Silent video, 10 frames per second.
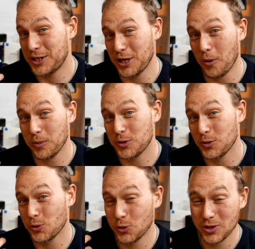Xiaomi
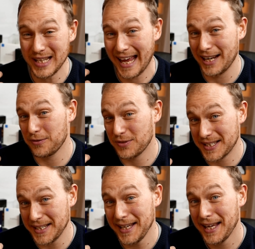to introduce
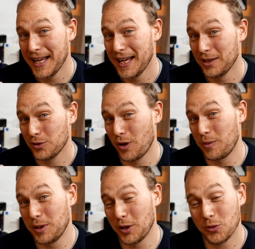NFC to
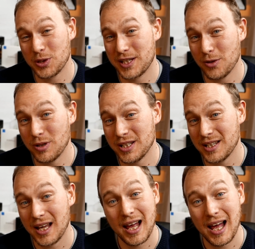Redmi Note
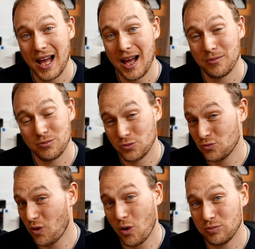series,
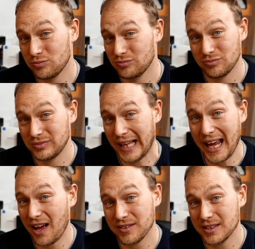well, they
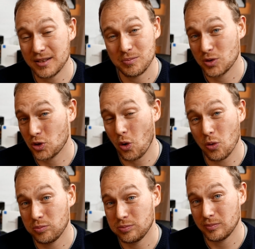haven't.
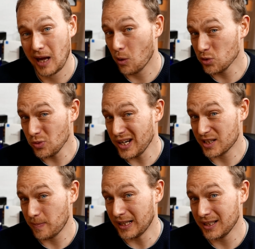So I wasn't really
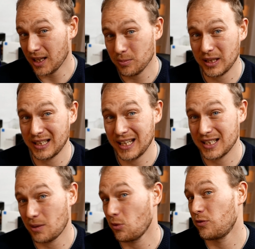expecting that, but I
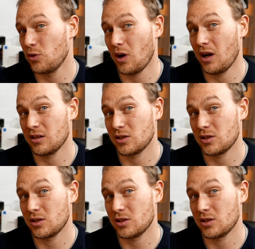think some of you are.